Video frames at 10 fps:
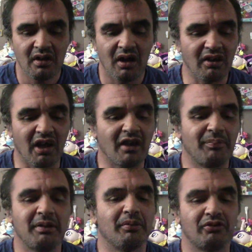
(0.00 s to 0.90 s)
a lot
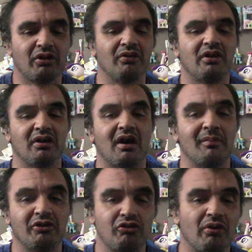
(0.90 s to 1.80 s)
of people don't, a
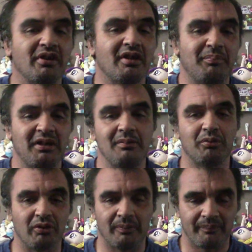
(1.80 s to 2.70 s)
majority of
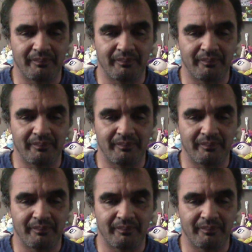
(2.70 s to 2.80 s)
people,